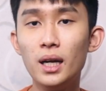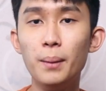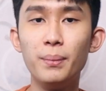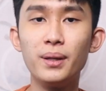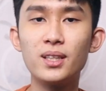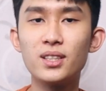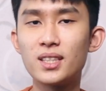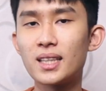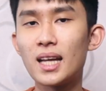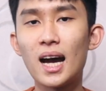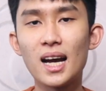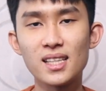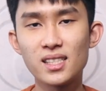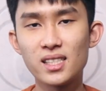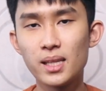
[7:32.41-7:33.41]
because it
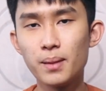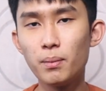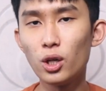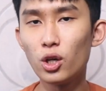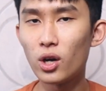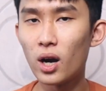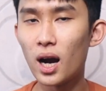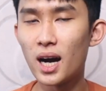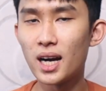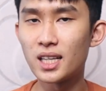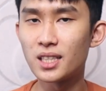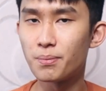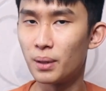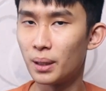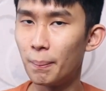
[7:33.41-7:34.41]
has similar
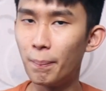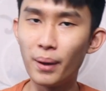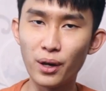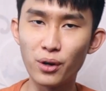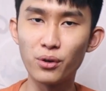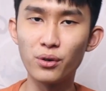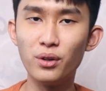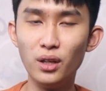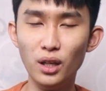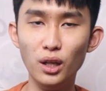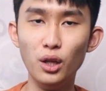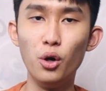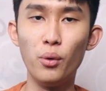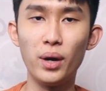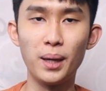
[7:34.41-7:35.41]
highs but better
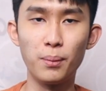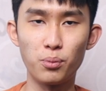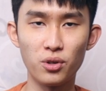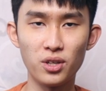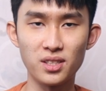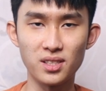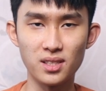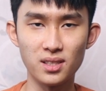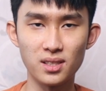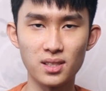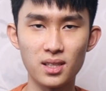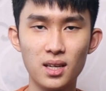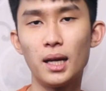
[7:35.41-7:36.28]
low-end presence.